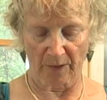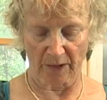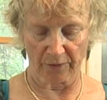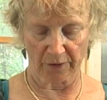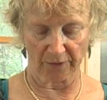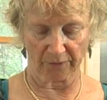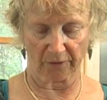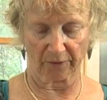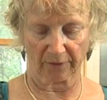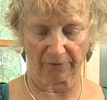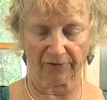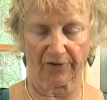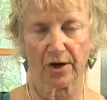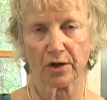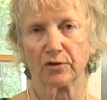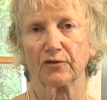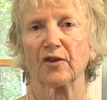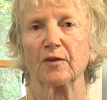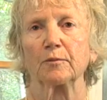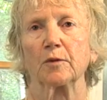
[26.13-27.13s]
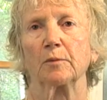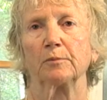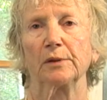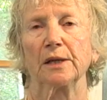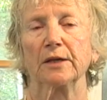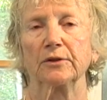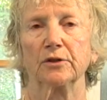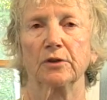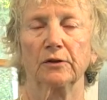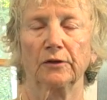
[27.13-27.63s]
this is fresh from the
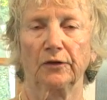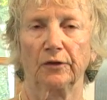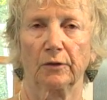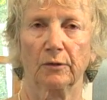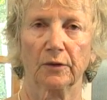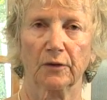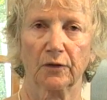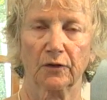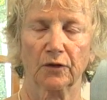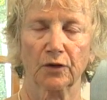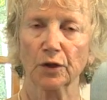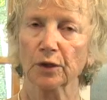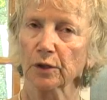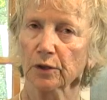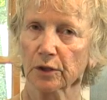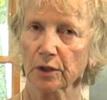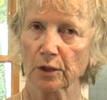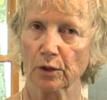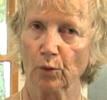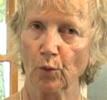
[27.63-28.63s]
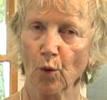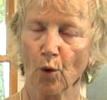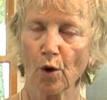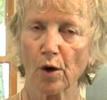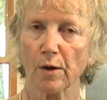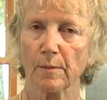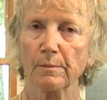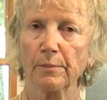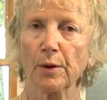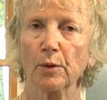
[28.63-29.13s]
blender, so it's still a little warm,